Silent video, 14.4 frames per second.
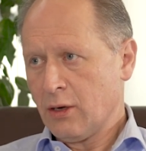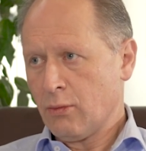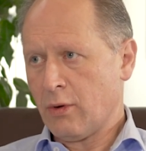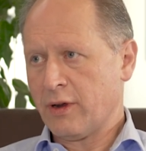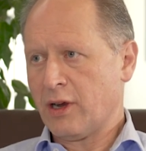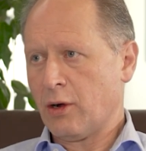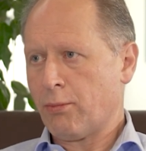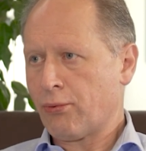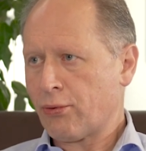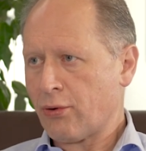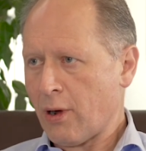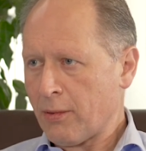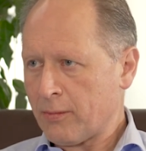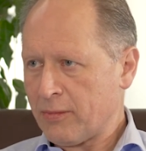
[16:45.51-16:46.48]
What they'll
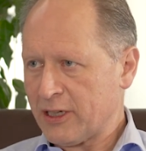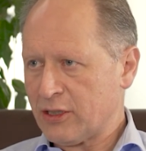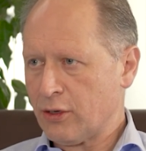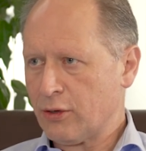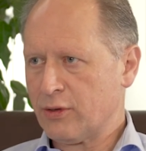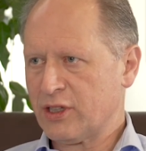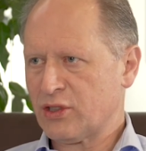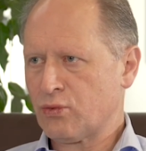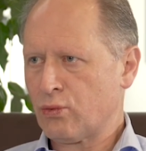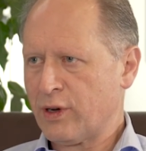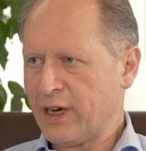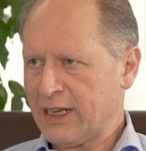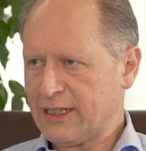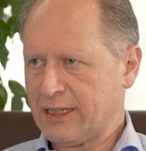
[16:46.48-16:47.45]
probably do is
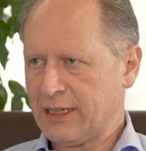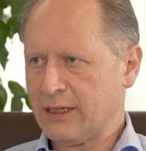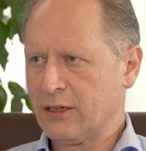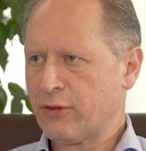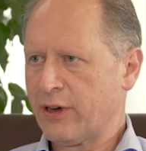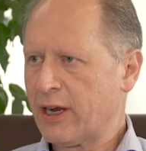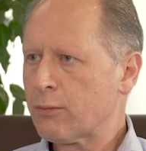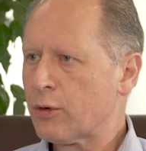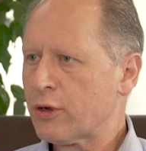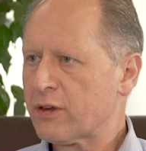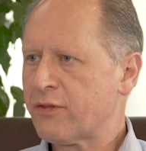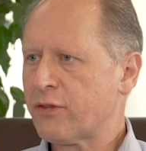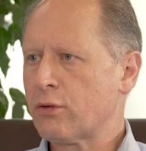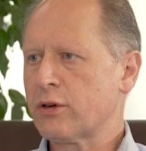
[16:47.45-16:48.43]
really set the
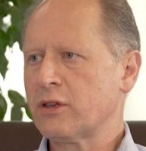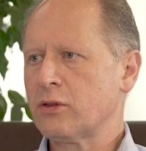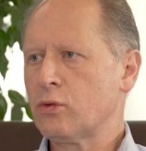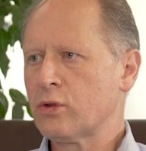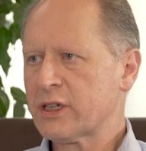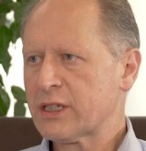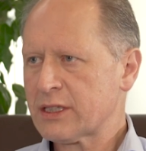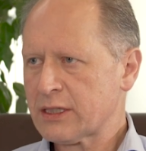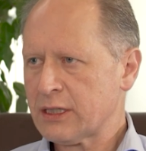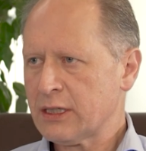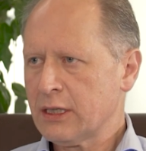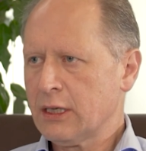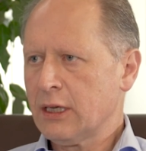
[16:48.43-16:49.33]
groundwork for it in August,